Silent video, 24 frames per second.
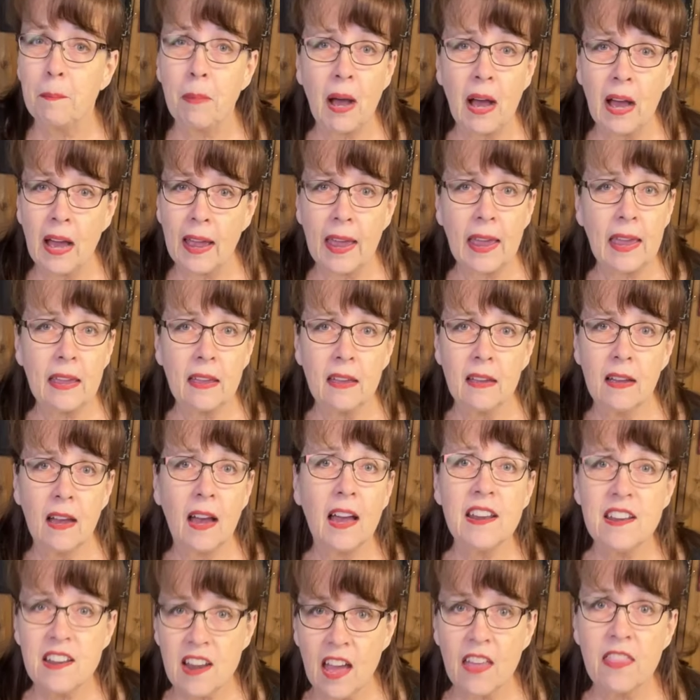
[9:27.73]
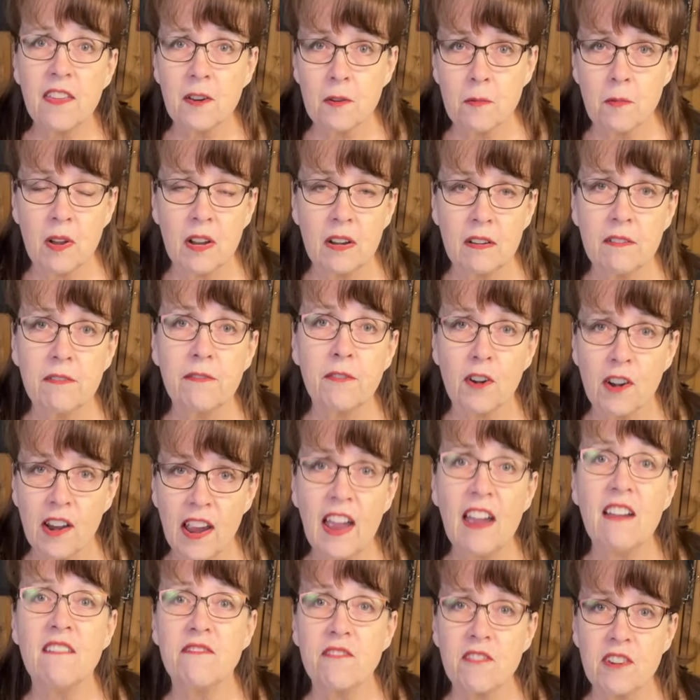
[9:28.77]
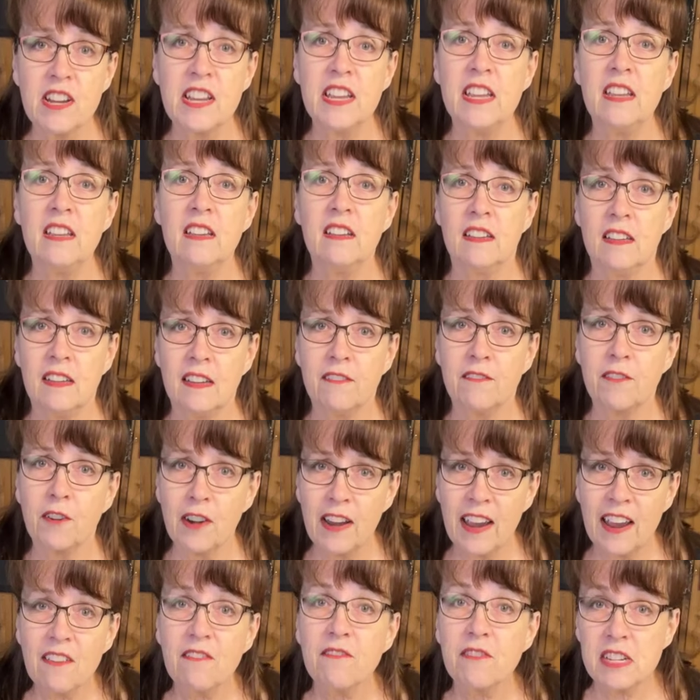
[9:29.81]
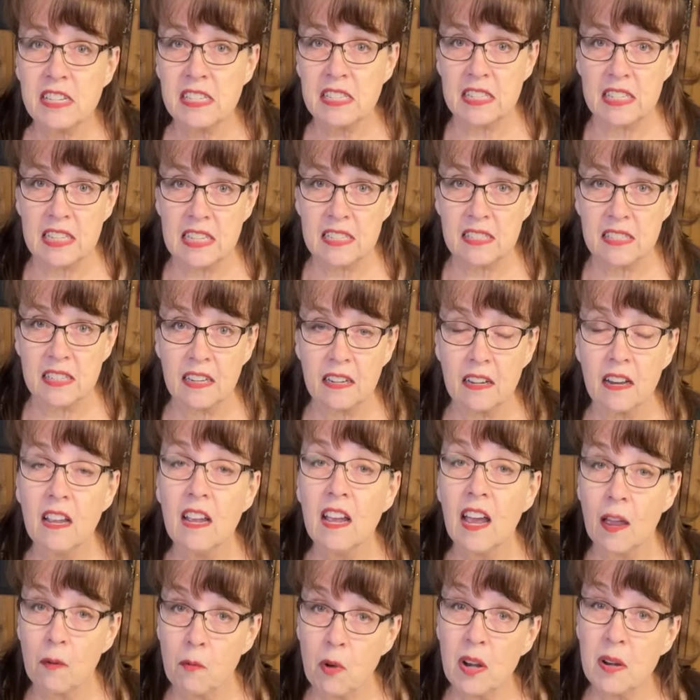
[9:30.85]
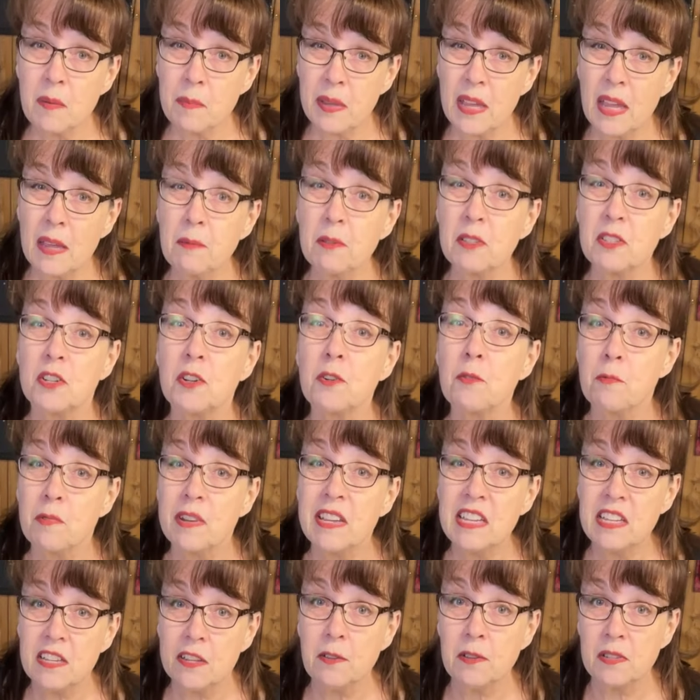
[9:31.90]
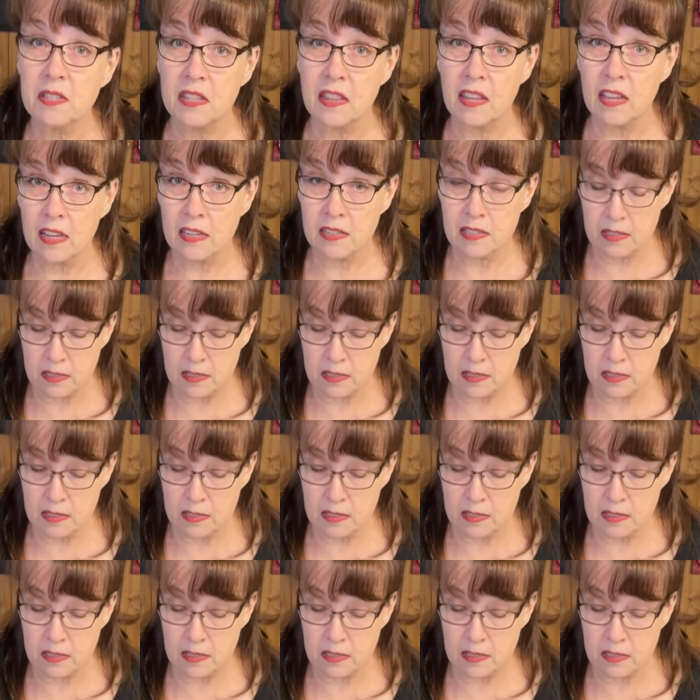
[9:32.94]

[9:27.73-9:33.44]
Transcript: I bought another one, but I don't want to buy another one for every